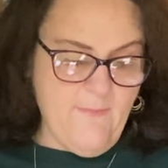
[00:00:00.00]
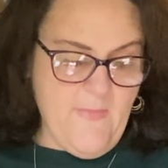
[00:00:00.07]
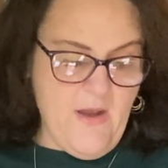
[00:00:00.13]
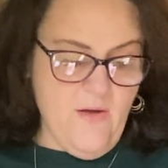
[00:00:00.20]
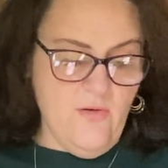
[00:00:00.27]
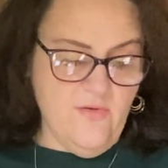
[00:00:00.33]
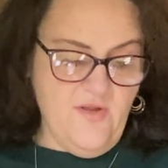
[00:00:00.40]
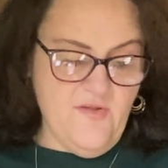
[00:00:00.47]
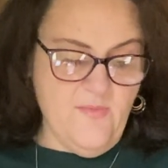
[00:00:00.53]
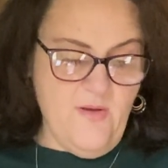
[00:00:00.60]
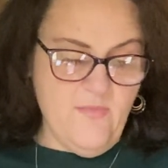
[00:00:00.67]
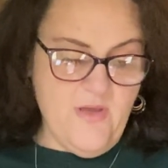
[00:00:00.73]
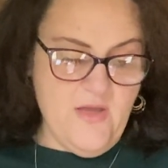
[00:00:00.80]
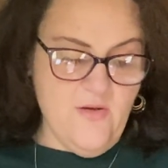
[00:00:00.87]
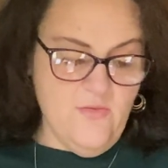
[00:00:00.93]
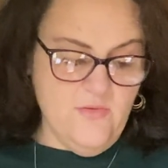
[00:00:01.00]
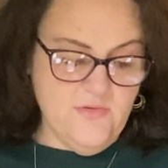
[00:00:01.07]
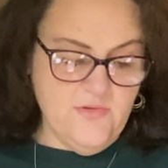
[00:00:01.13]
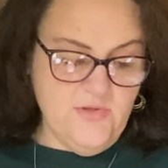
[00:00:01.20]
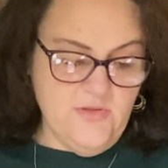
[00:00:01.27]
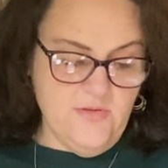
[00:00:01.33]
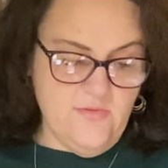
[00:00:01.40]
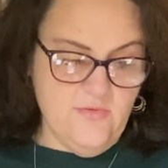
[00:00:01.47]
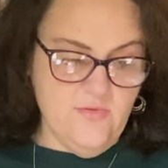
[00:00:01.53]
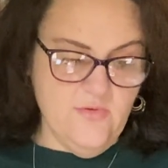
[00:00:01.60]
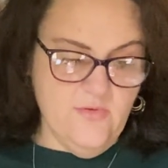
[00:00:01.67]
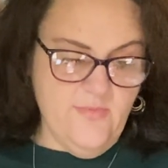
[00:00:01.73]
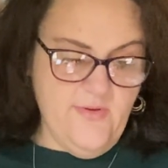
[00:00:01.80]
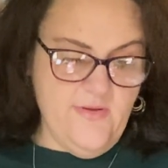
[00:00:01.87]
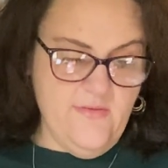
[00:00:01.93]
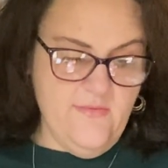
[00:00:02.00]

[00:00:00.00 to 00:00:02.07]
Oh, that's my beagle. She's adorbs.